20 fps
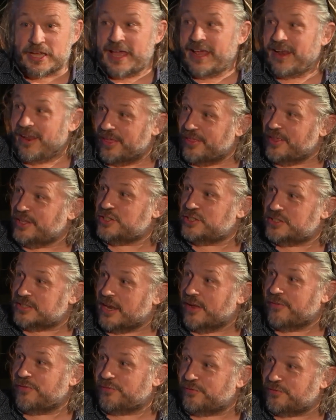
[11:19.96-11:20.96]
you get like this
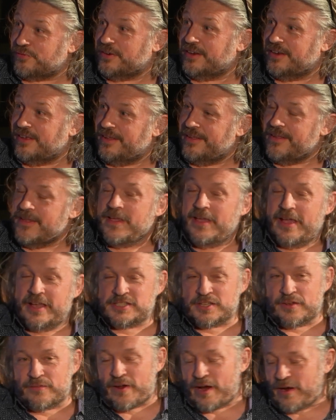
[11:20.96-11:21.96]
stuff.
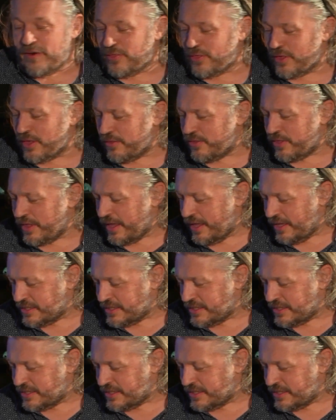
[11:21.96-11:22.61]
This is happening.